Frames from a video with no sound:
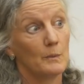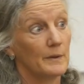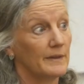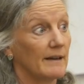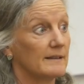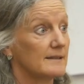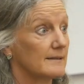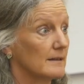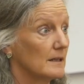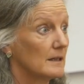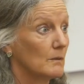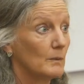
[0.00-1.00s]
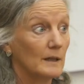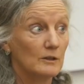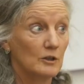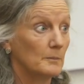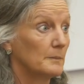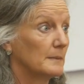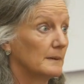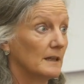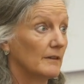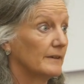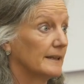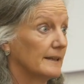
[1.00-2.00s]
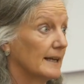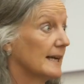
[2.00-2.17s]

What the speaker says: with that welcome, loving